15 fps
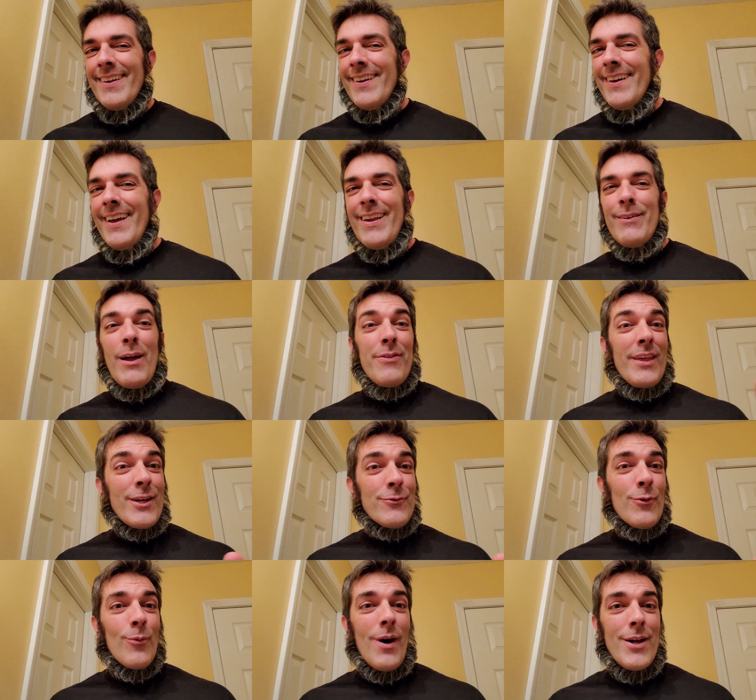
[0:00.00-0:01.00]
Anyway, thanks
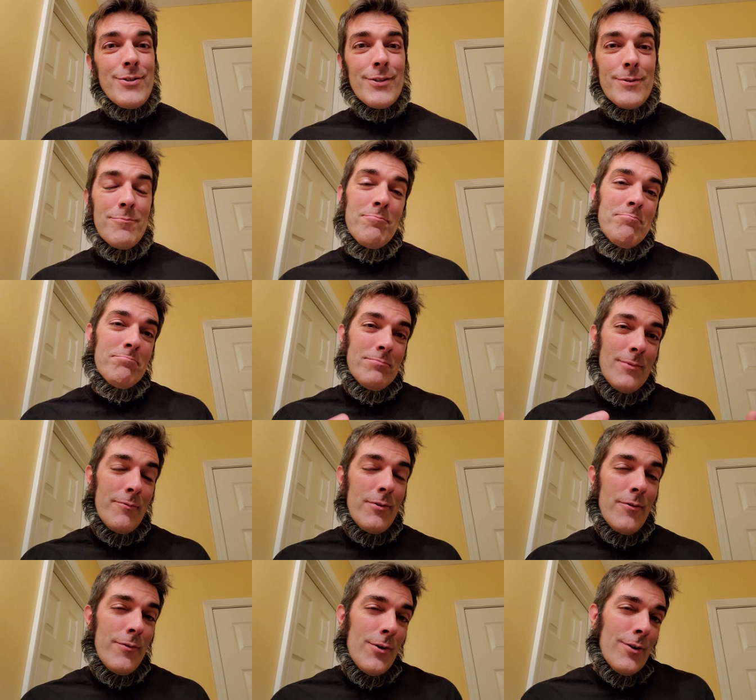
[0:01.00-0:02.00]
for watching. If
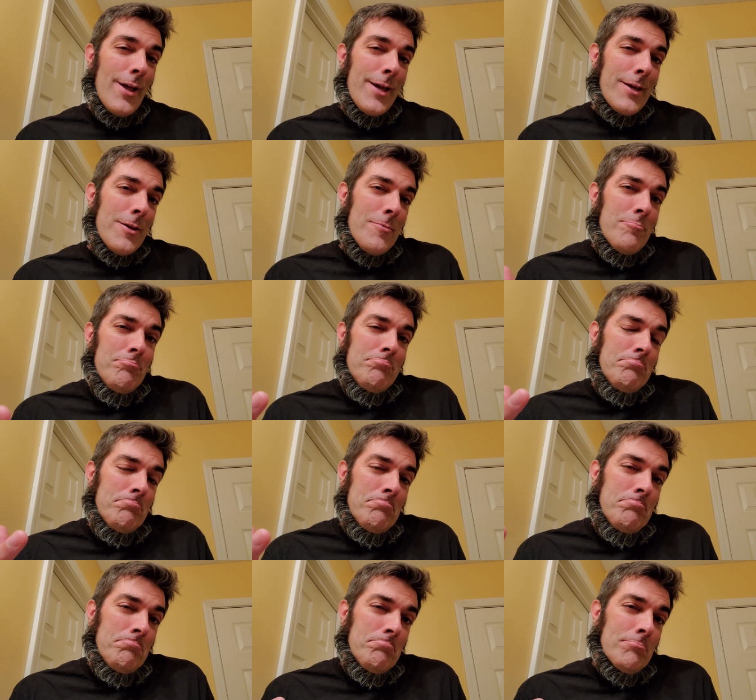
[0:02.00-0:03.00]
you feel like it,
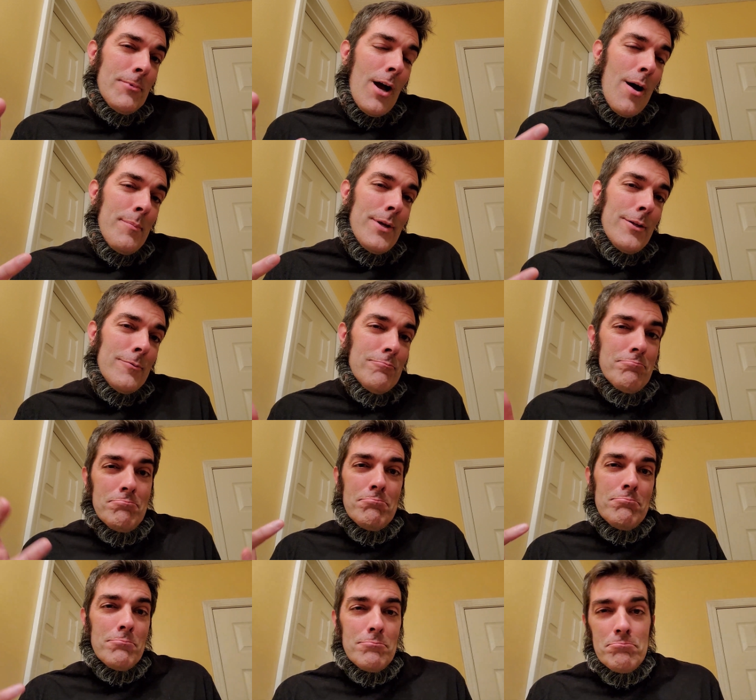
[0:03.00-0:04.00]
comment,
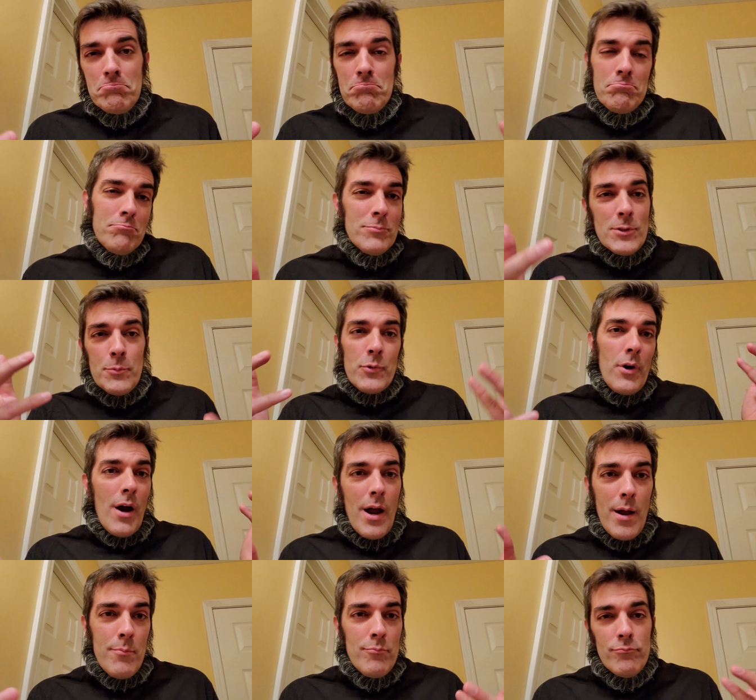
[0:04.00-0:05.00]

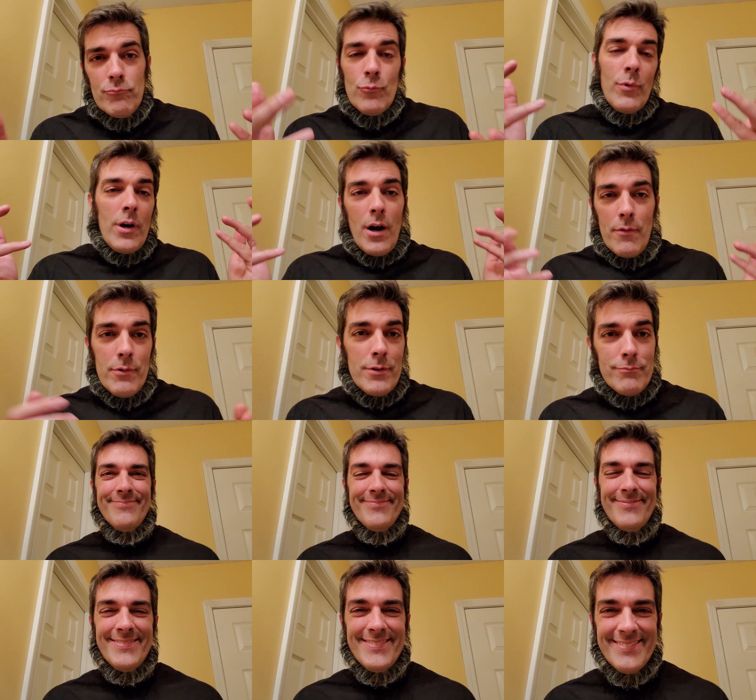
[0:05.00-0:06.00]
subscribe, whatever.
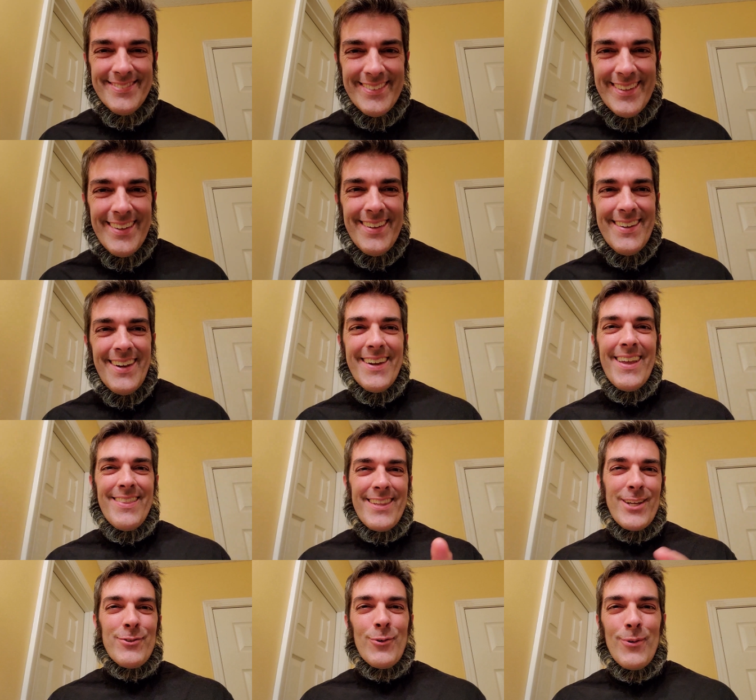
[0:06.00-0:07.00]
Again,
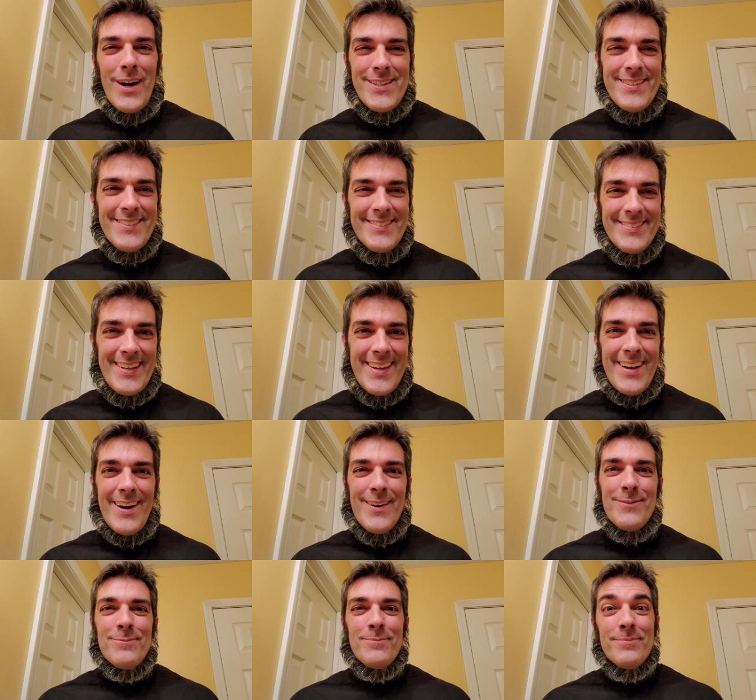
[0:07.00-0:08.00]
thanks for watching. Take care.
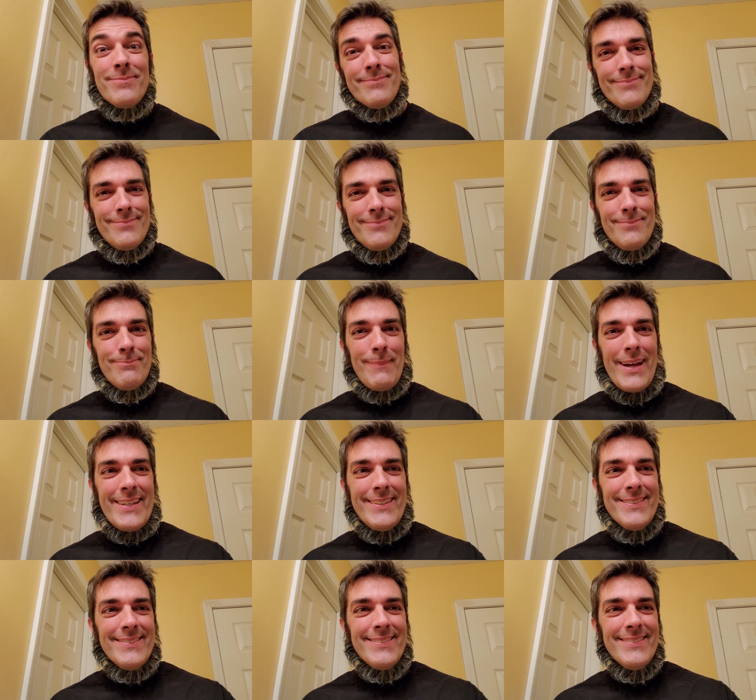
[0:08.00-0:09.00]
Bye.
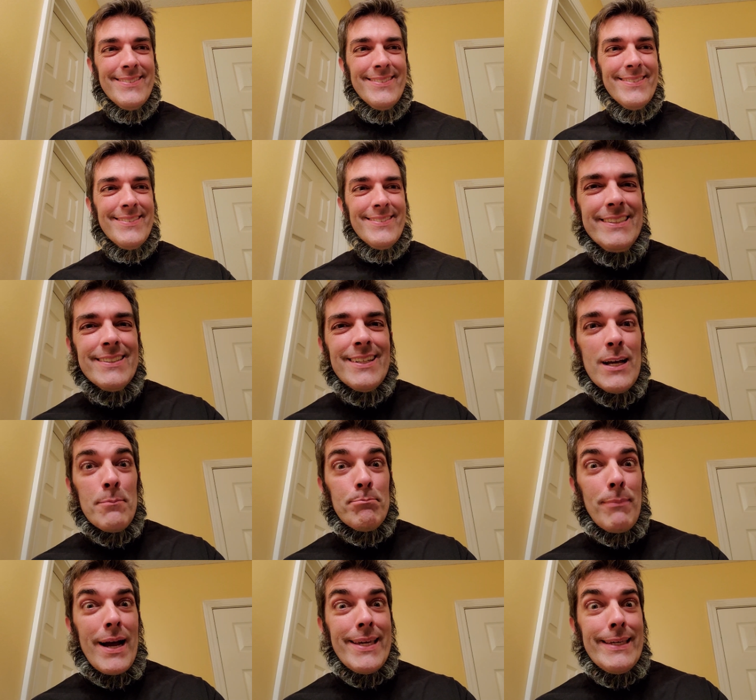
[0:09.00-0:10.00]

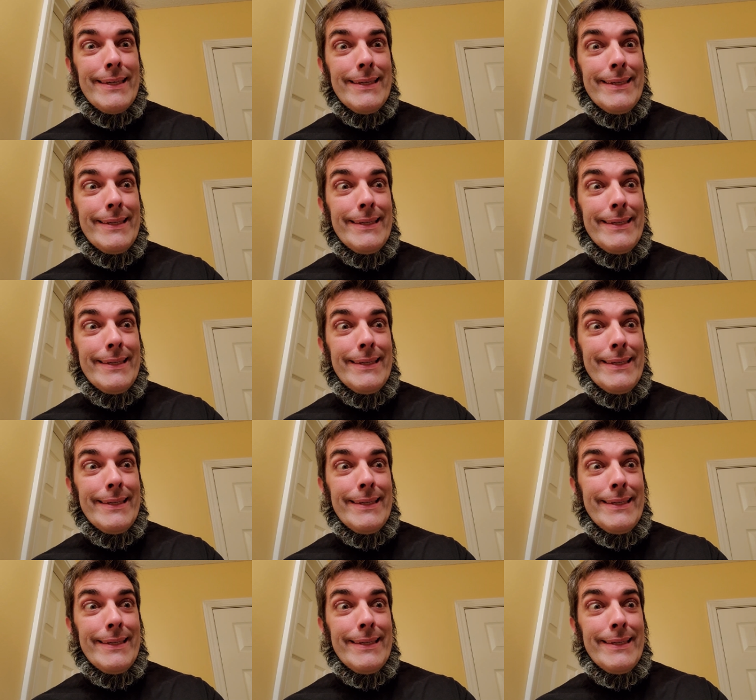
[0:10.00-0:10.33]
Bye.